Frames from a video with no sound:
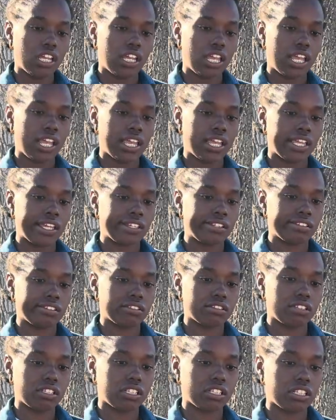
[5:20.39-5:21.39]
and
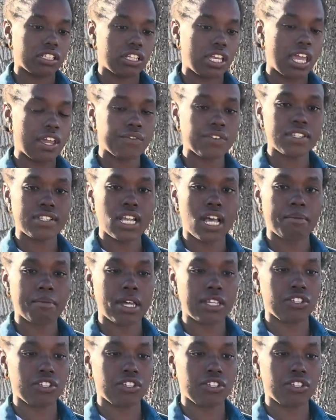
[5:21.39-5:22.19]
every time I